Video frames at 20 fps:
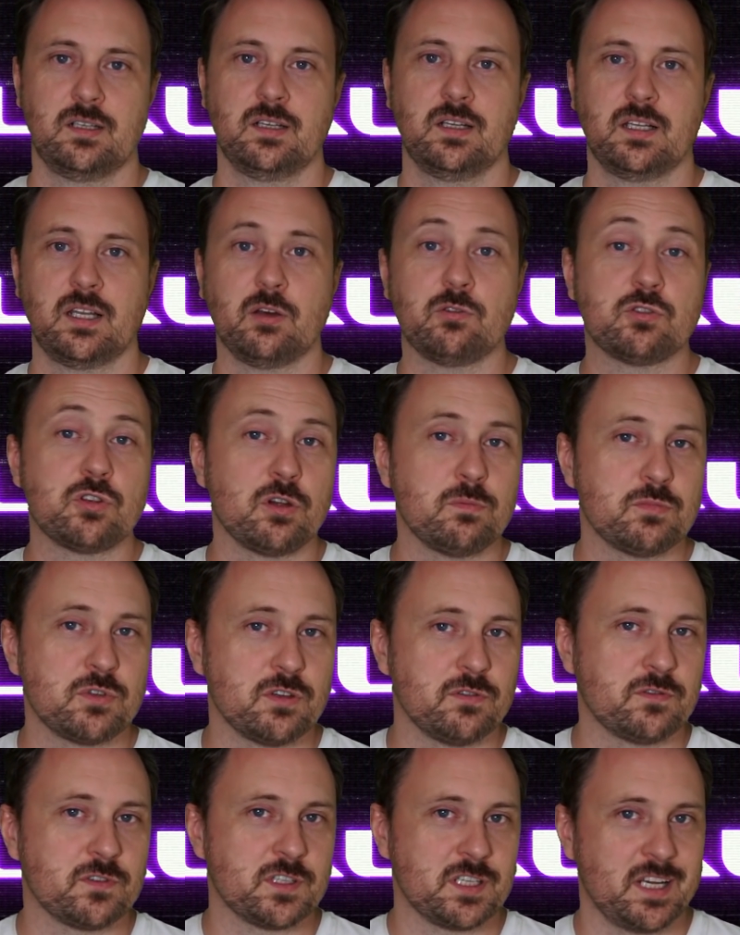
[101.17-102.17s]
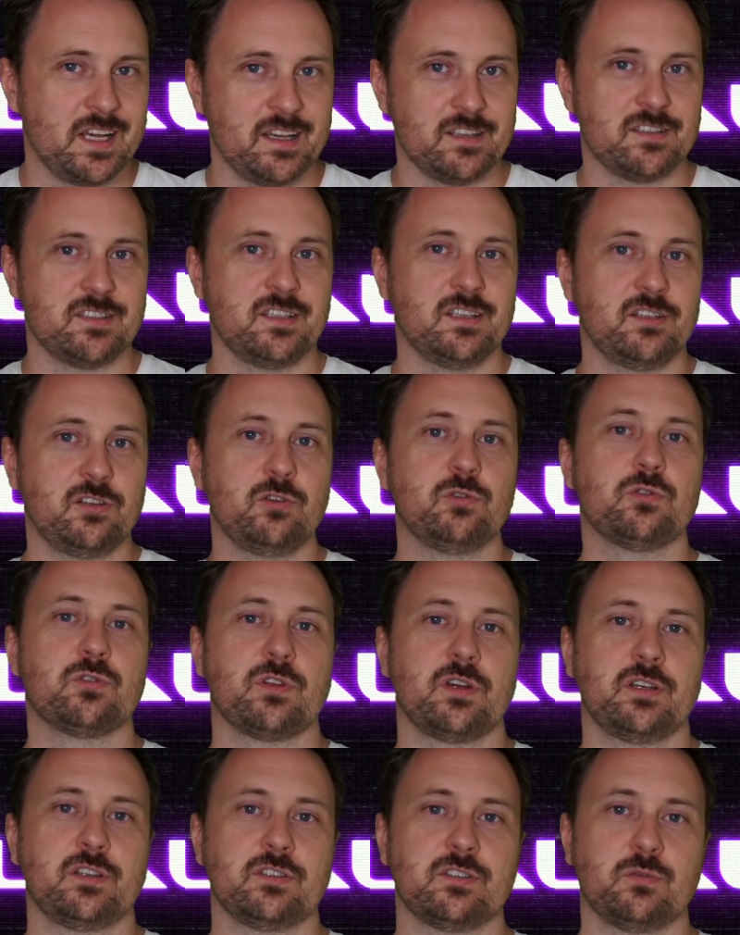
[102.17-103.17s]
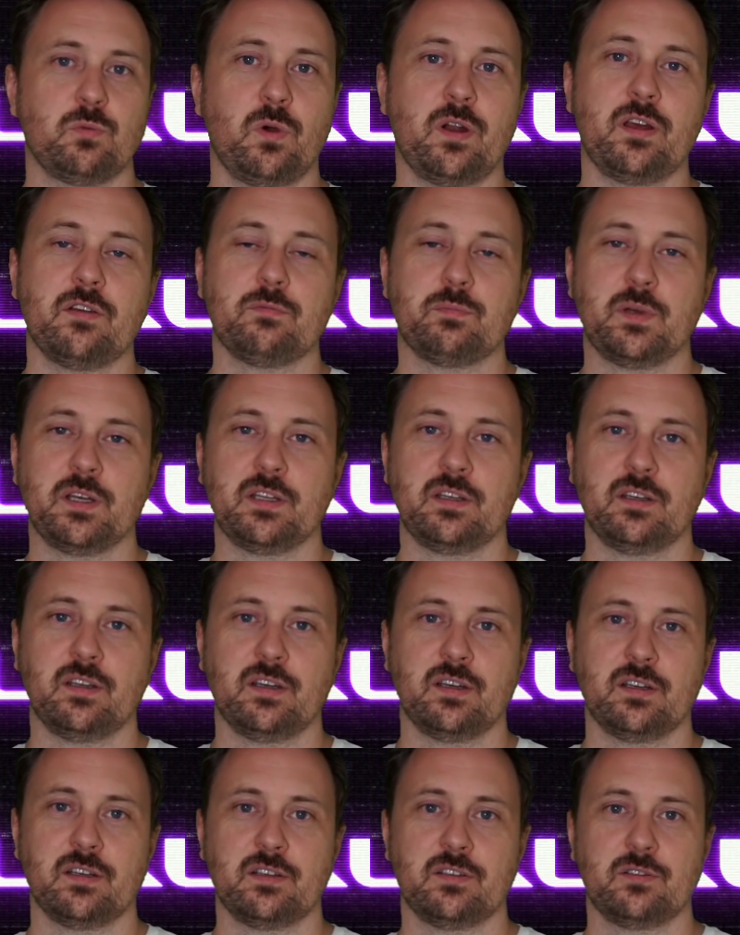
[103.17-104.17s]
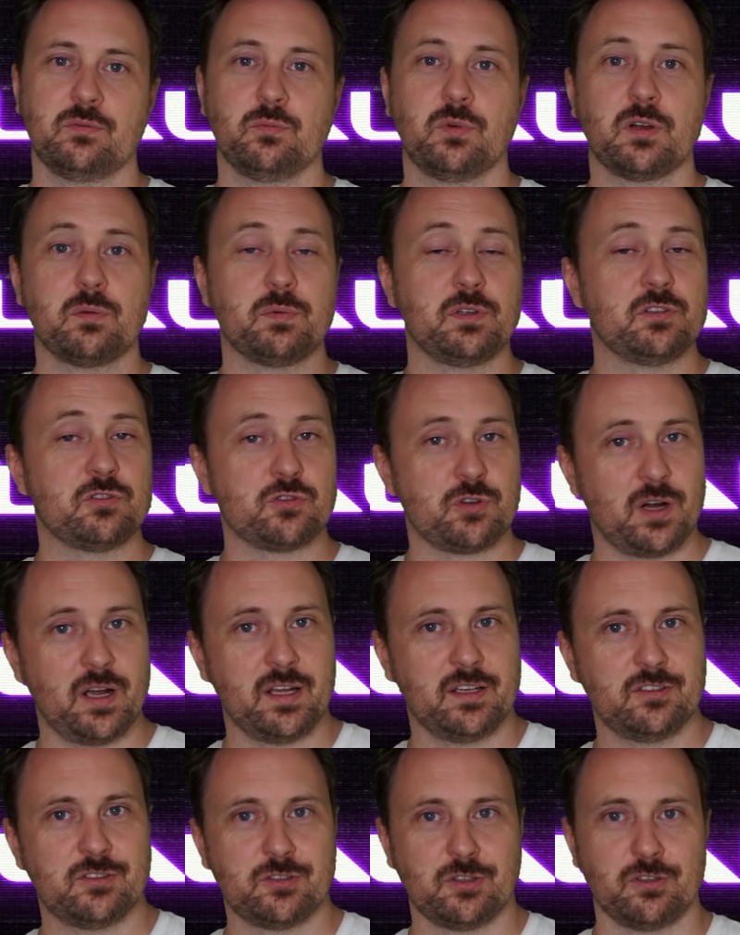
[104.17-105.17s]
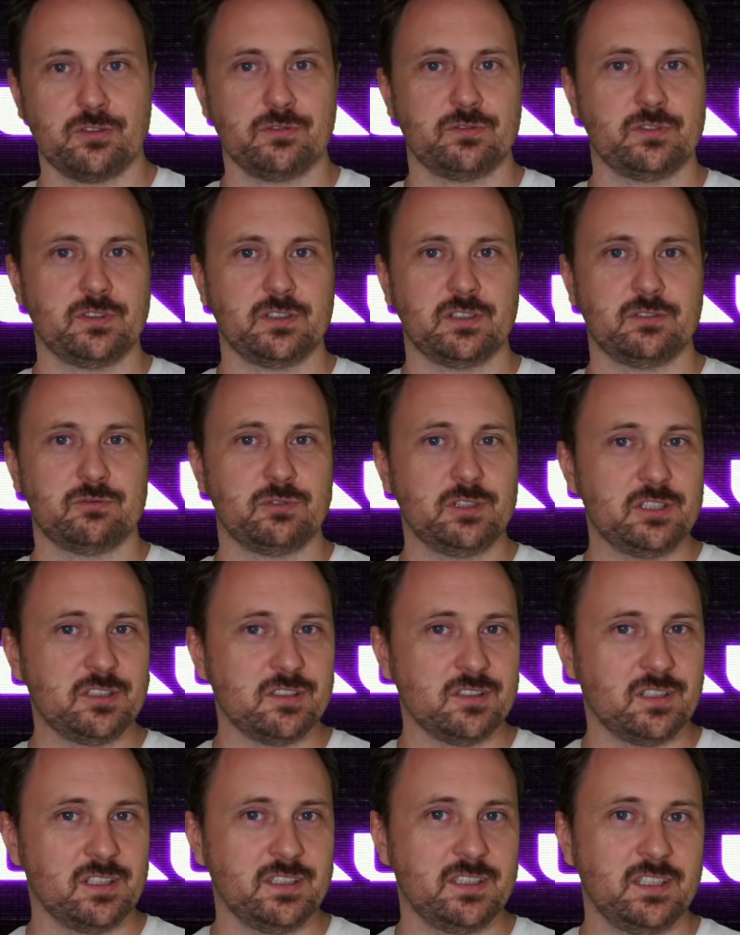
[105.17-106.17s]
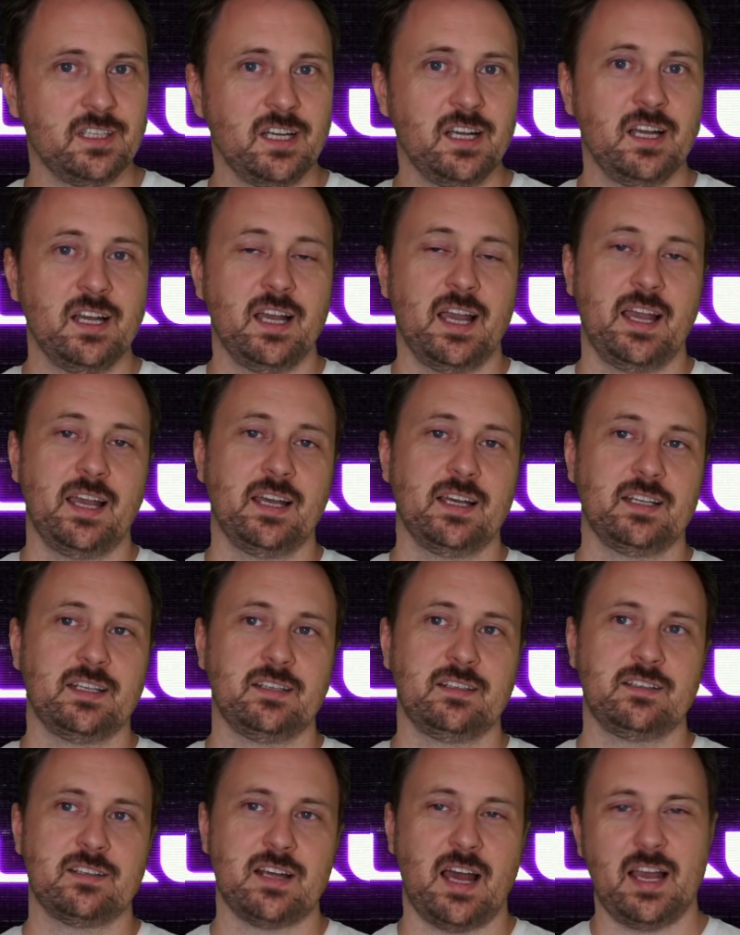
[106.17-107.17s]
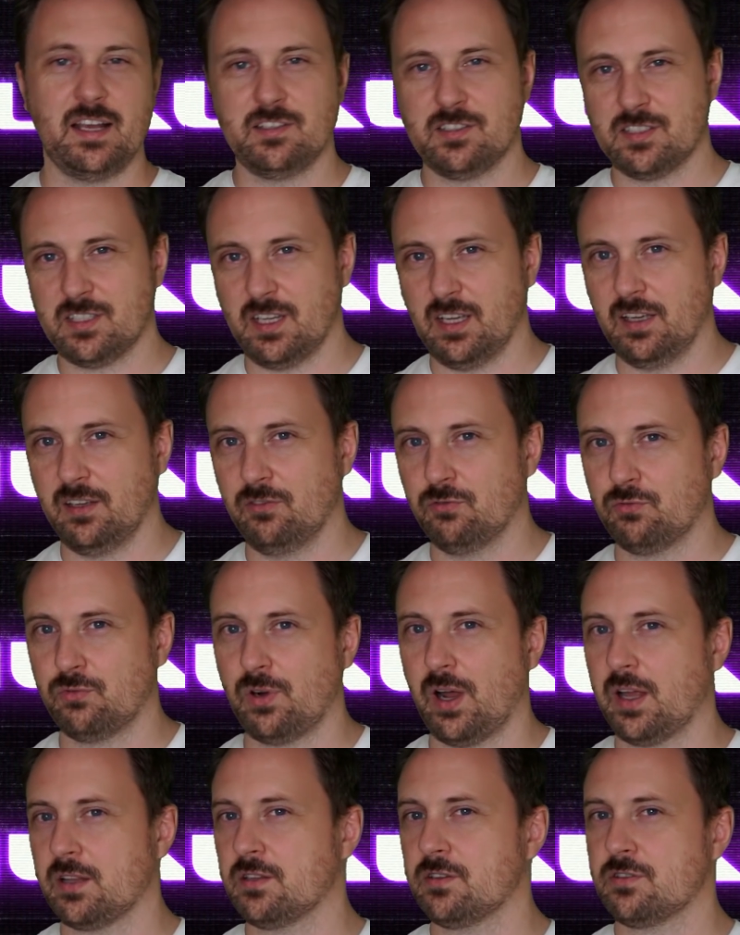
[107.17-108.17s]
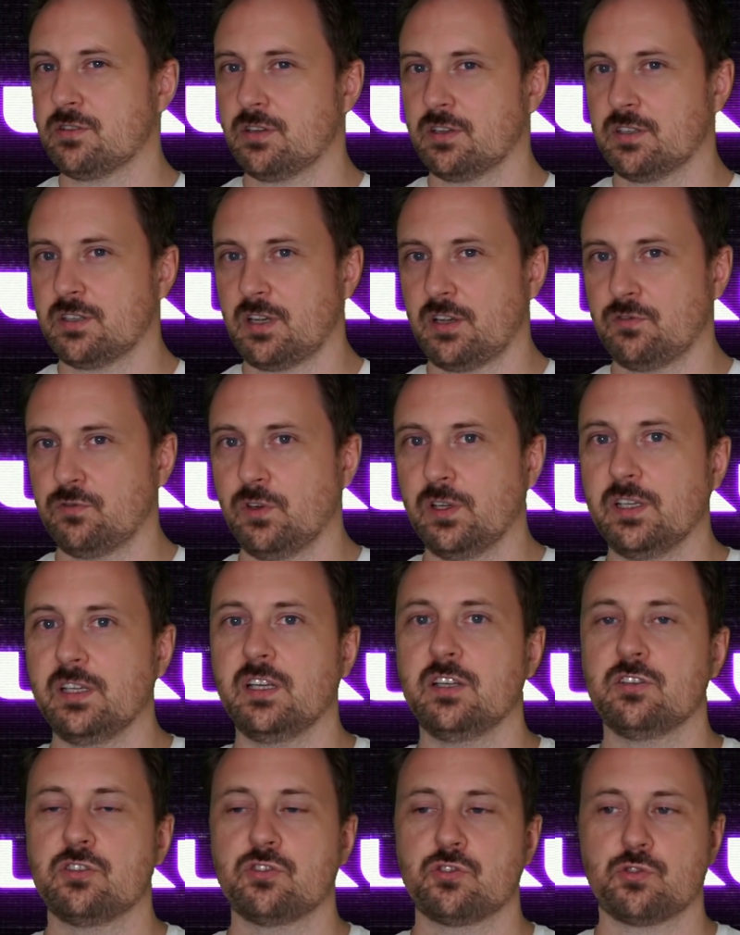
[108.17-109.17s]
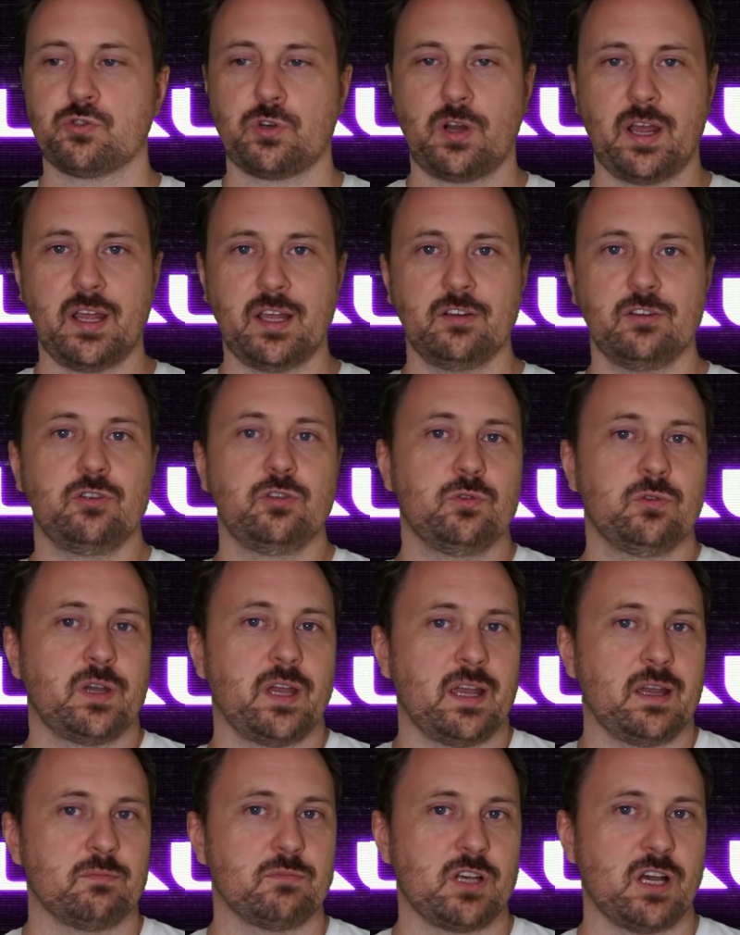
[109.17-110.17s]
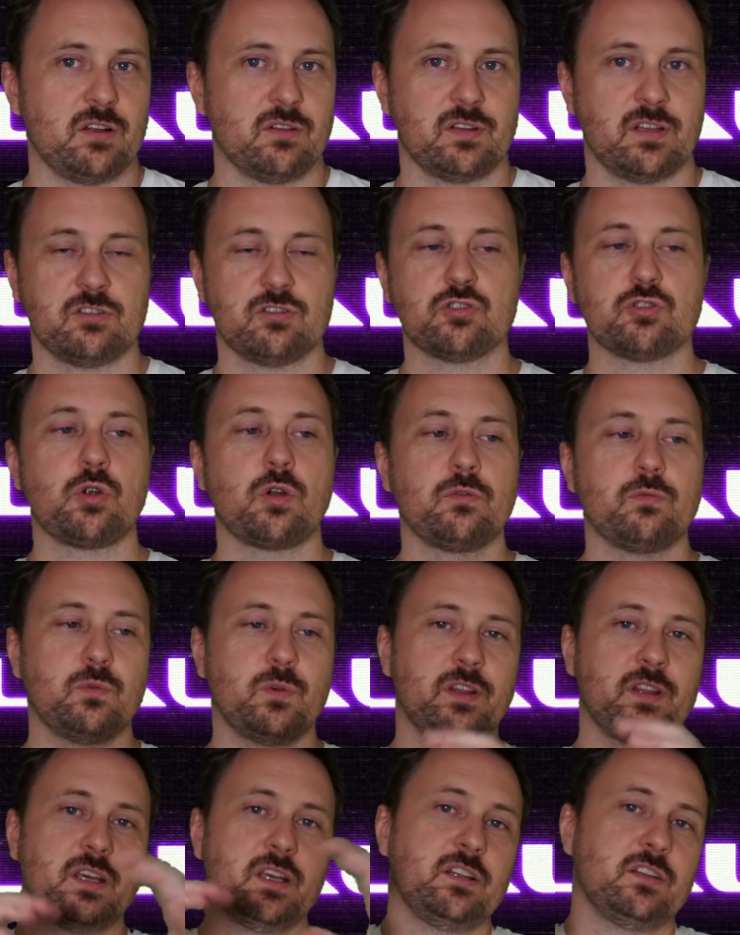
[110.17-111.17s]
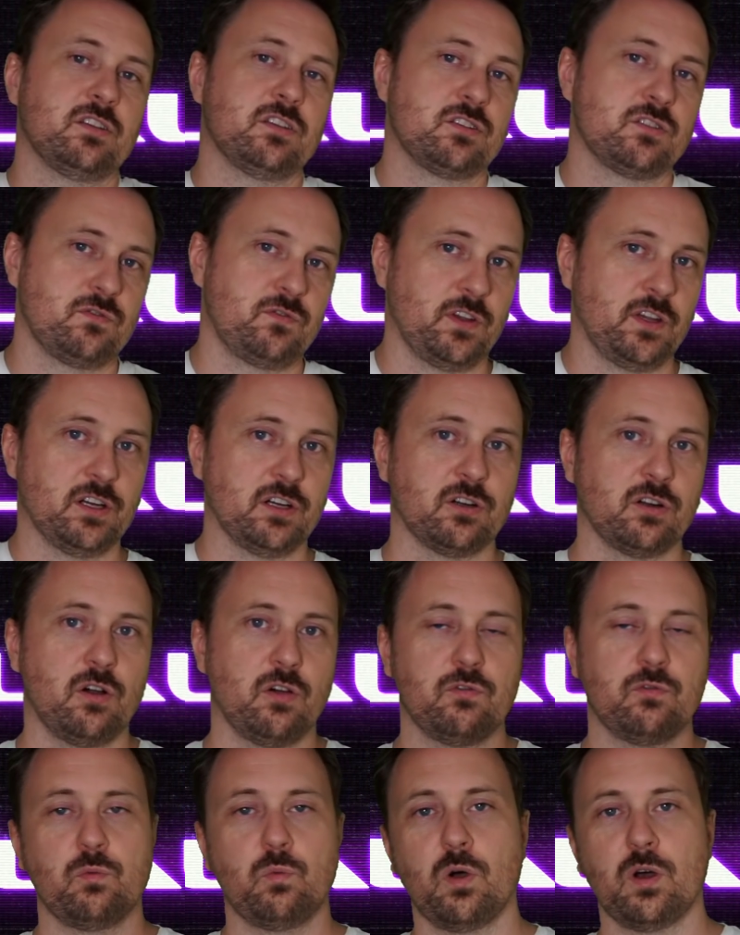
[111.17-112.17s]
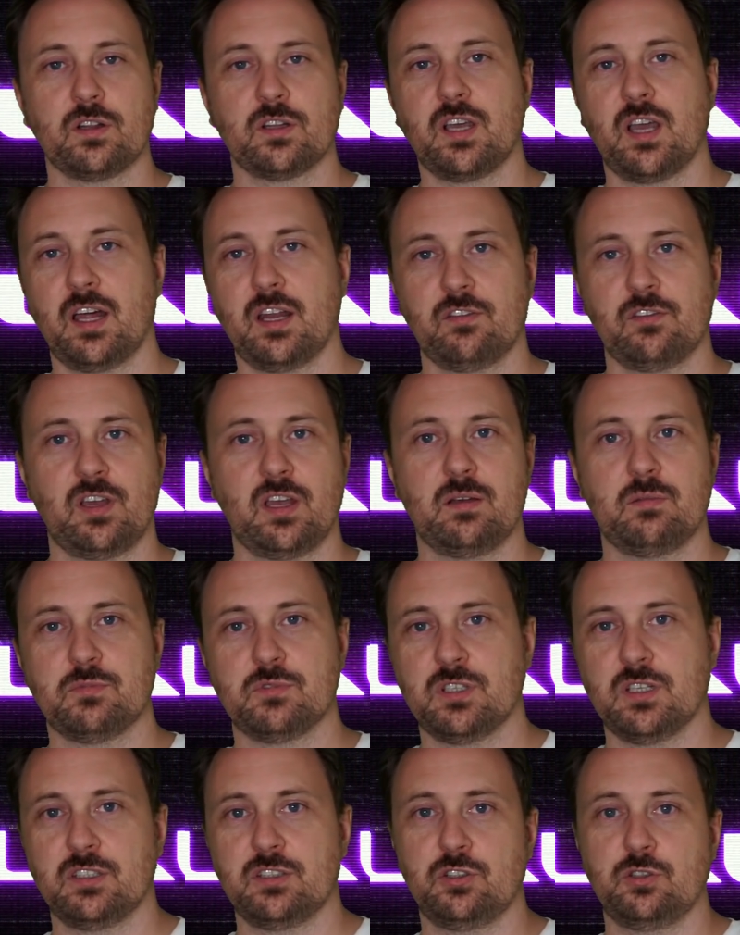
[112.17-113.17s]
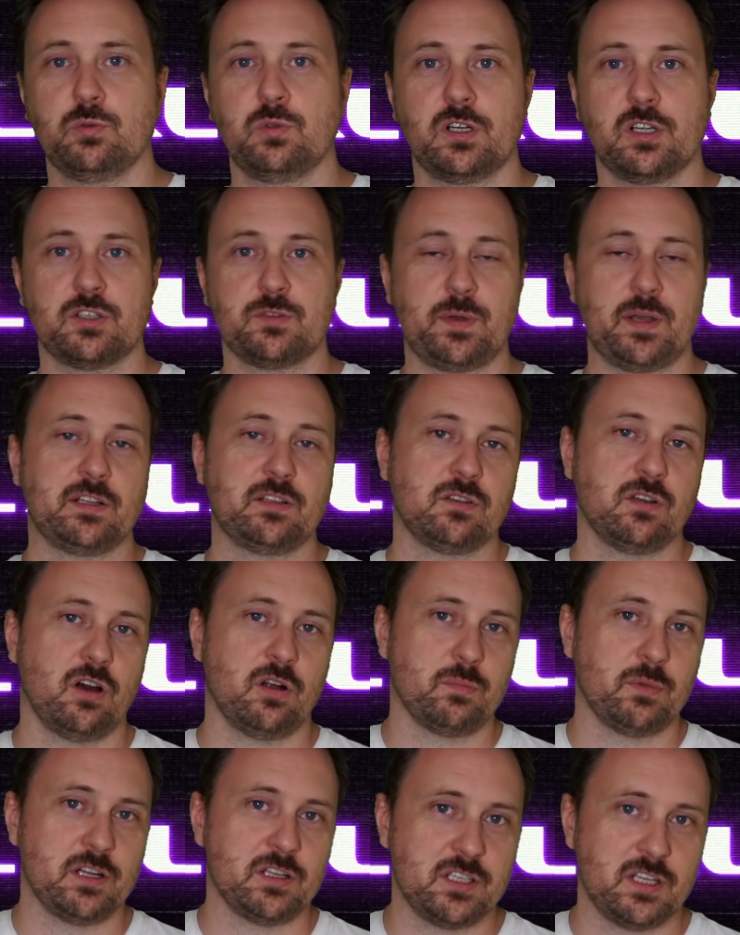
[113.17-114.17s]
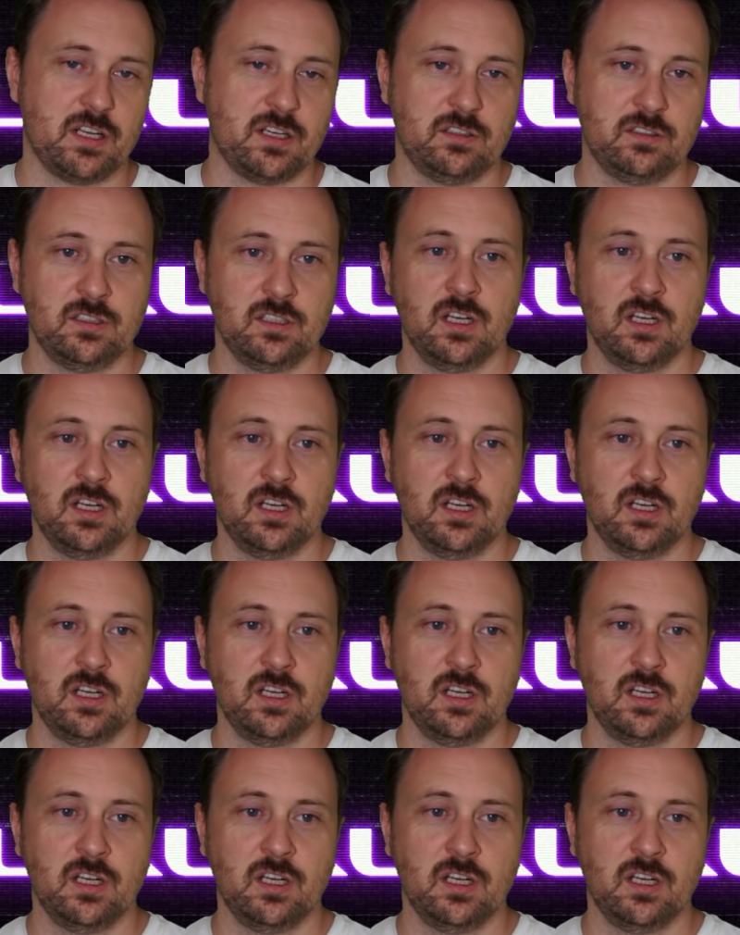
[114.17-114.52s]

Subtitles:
Now, in terms of testing new things, what I've been trying sort of recently, and I'd say rather successfully, is trying new games out that's sort of within the sphere of what kind of games that you would expect on my channel.